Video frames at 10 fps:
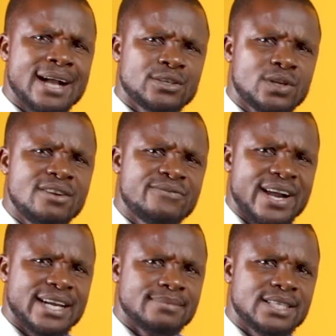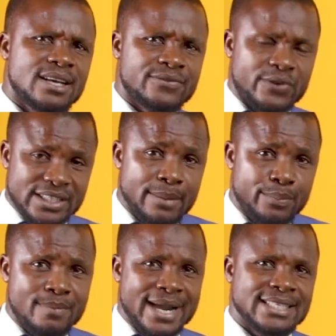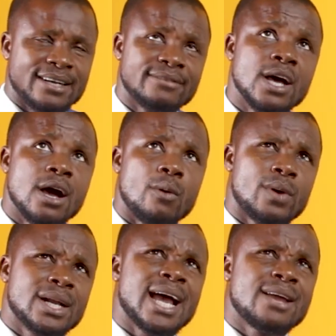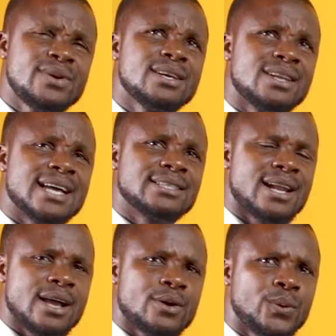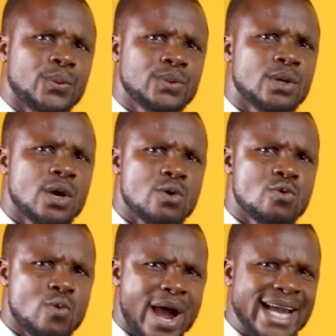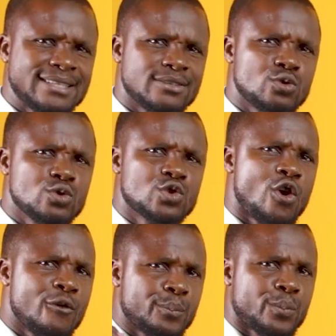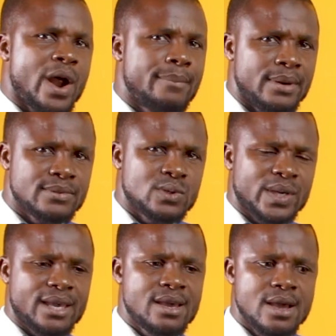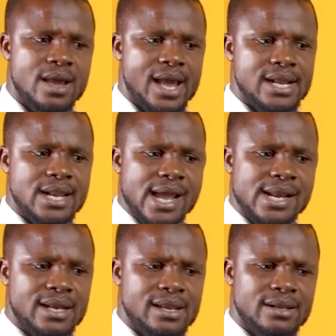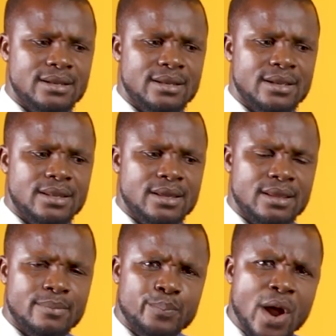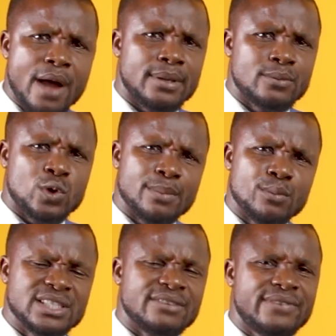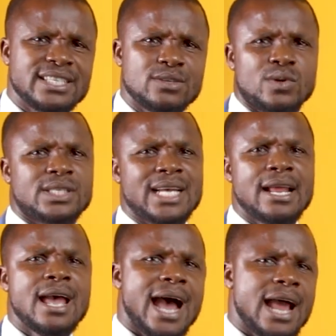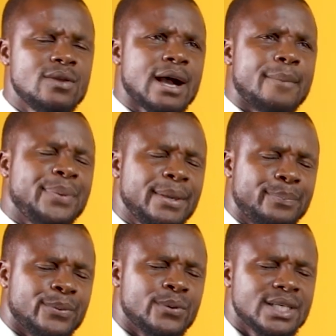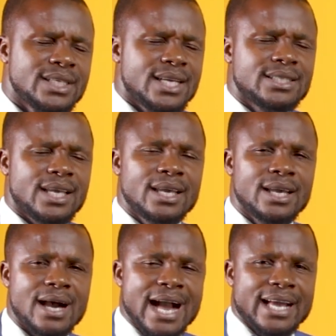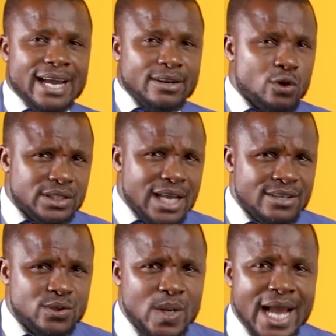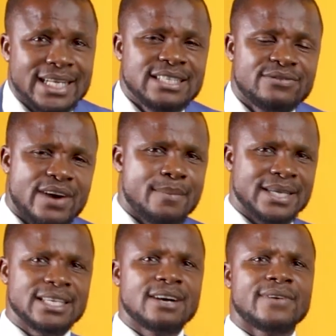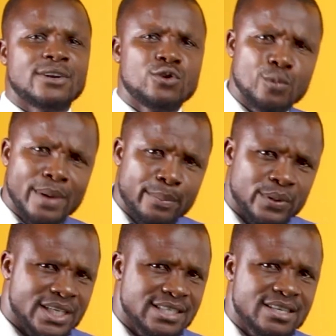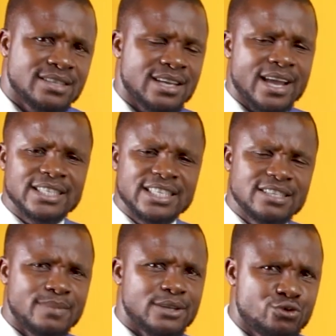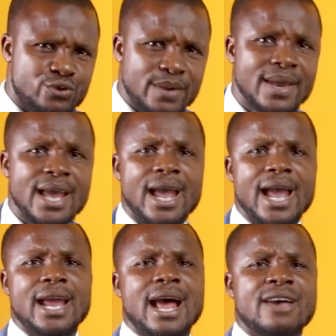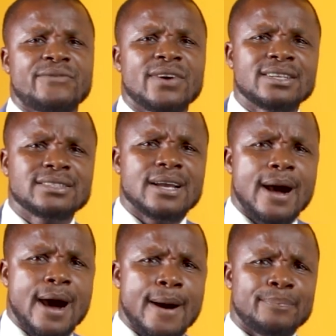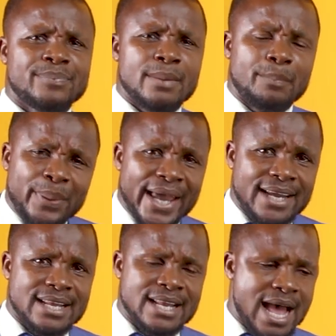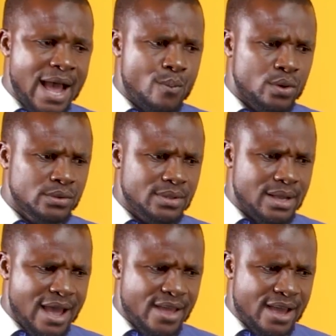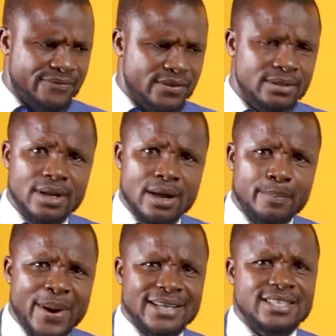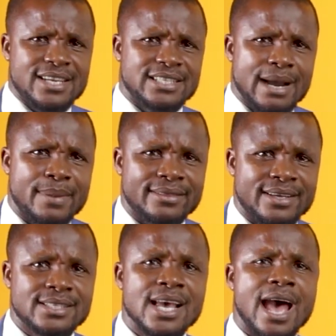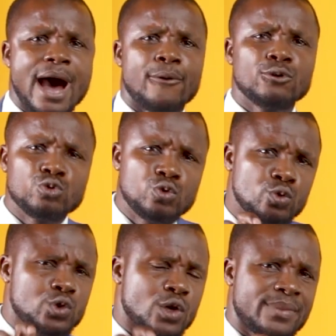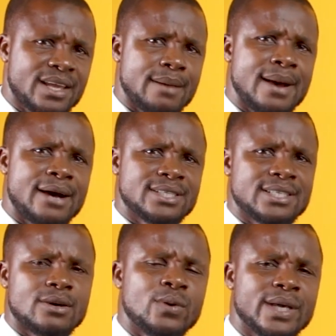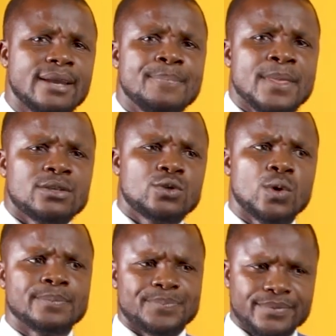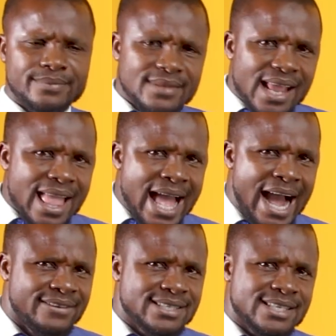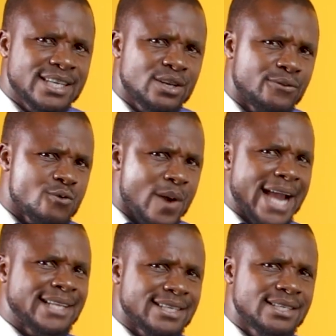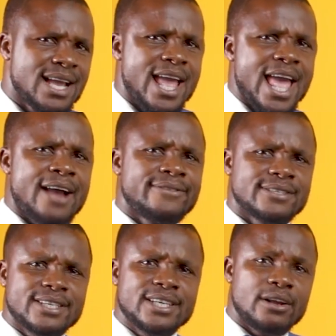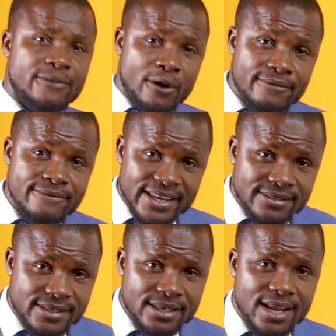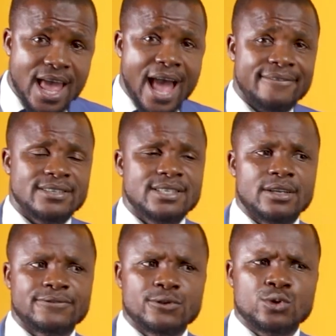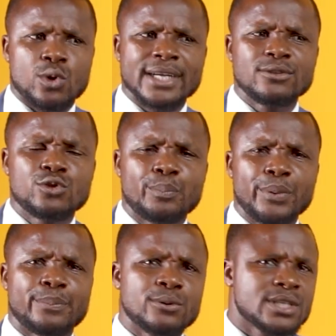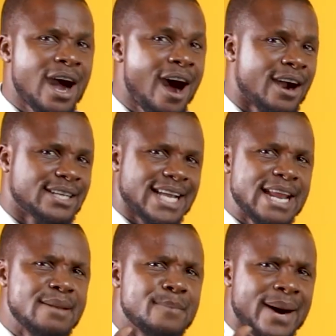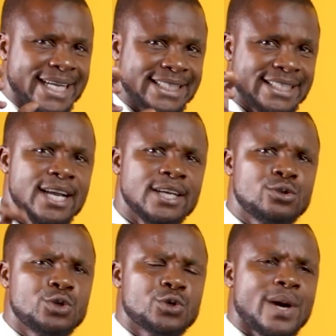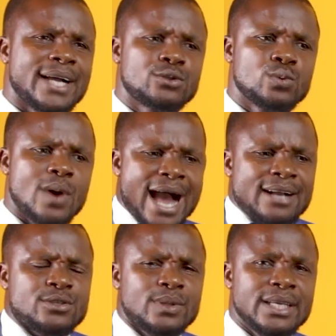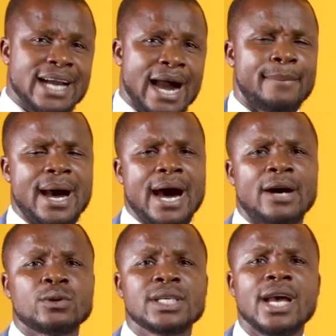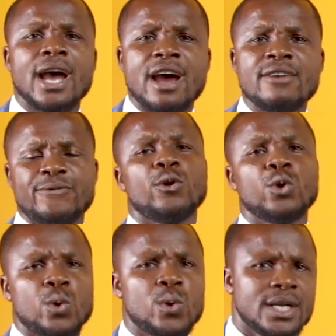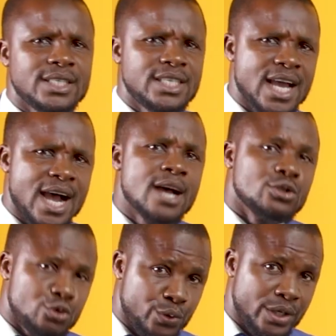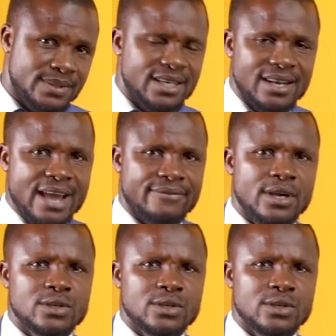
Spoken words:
actually find themselves, for example, myself, when I realized that I could write to solve problems, okay, and the problem or the motivation was that I look at people, they say, I cannot actually identify myself, I don't know my potentials, I can't chase my dream, and I felt the pain that I feel passionate about this, I want to do something about it, okay, so I have the skill of writing, I have the skill of convincing, I have the skill of talking to people's heart and mind to try to actually come out and follow their dreams in life.